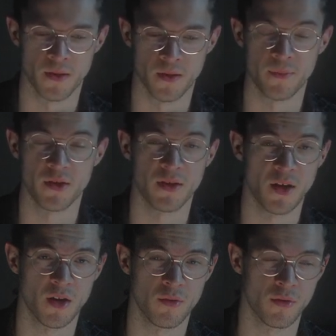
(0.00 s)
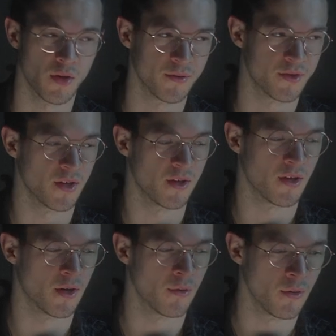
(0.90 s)
I mean, I would say that
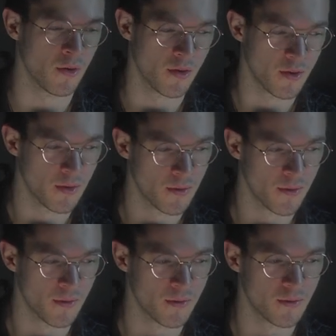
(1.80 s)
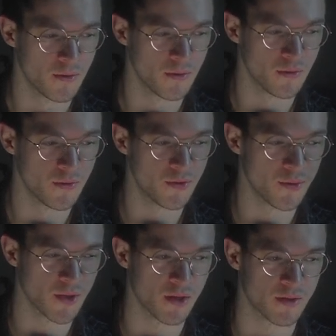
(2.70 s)
now,
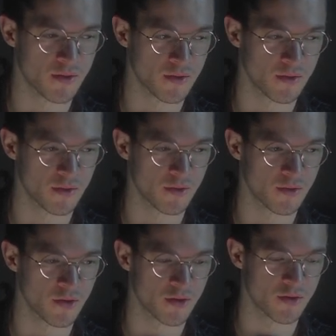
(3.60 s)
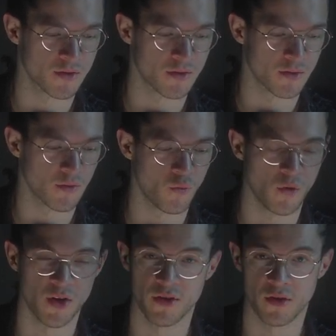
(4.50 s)
doing it just
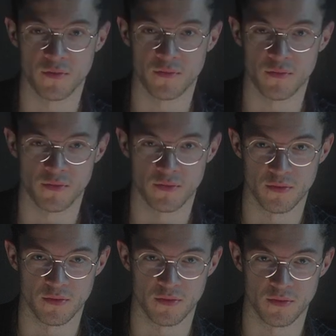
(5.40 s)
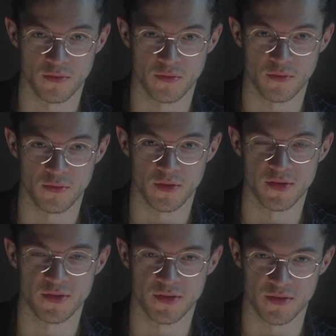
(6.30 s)
well enough
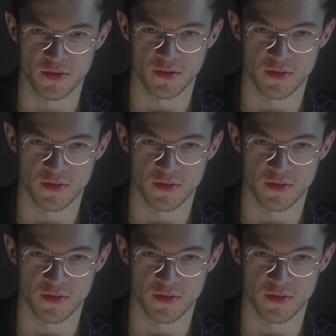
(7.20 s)
is easy.